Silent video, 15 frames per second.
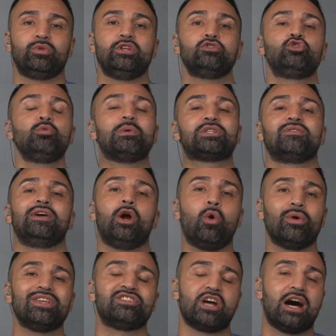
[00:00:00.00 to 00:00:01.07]
When there's too much of an
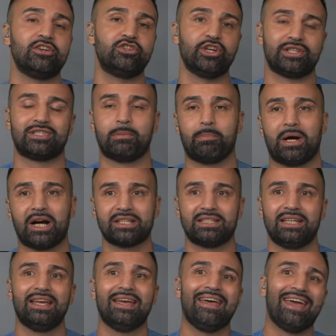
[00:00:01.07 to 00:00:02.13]
onus on just the
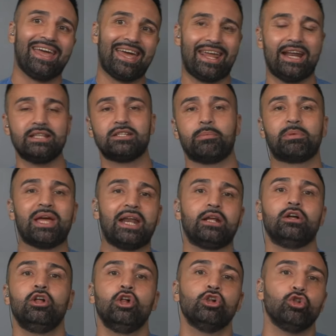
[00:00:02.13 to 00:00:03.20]
boxing, it ends up
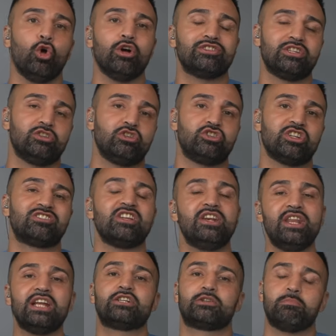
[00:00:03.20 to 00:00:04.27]
getting lost into just a
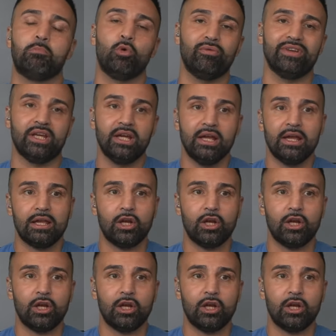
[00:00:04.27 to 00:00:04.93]
niche movie.